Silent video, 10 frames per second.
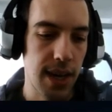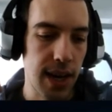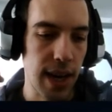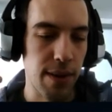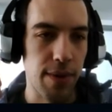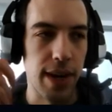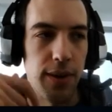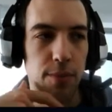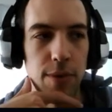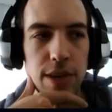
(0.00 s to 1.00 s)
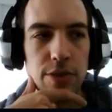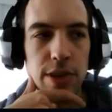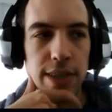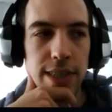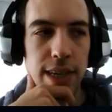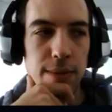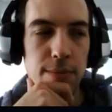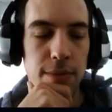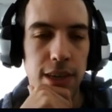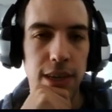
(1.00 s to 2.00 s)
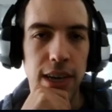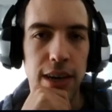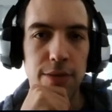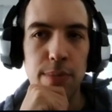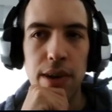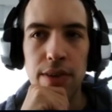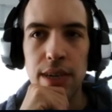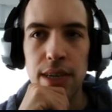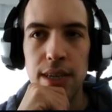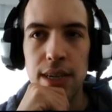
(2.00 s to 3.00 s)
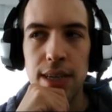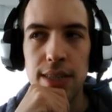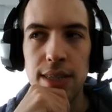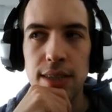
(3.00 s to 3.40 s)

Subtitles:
Anyway, when doing some kind of parallelizing,